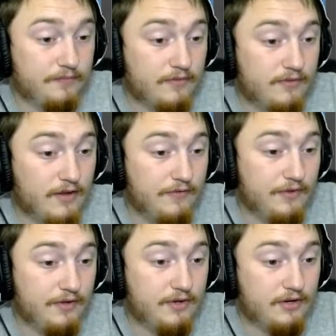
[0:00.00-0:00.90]
Definitely
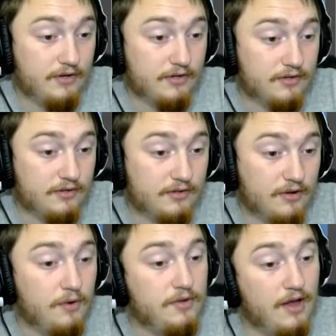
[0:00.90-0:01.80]
gonna...
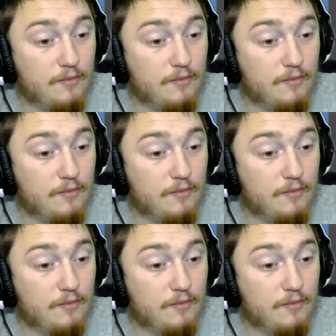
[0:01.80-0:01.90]
Oh yeah,